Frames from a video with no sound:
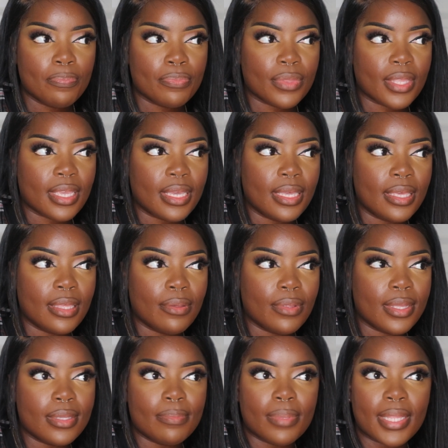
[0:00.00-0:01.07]
Like,
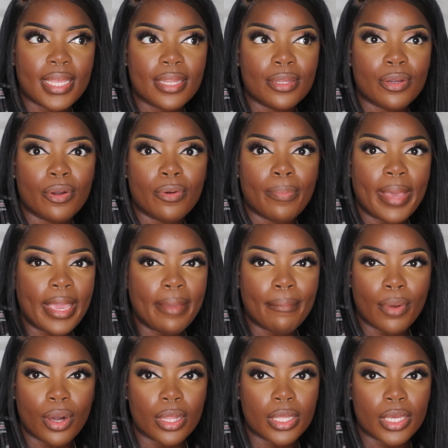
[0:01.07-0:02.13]
let's plan to go
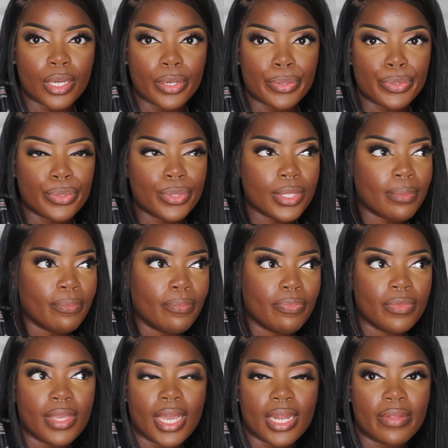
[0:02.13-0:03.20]
paintballing or do some
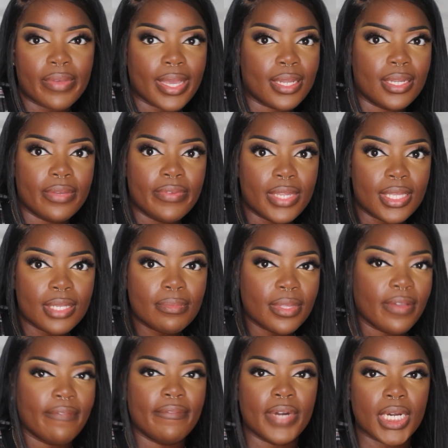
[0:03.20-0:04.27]
kind of activity,
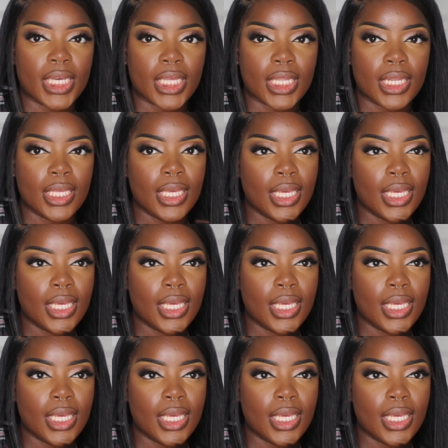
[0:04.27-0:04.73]
something fun.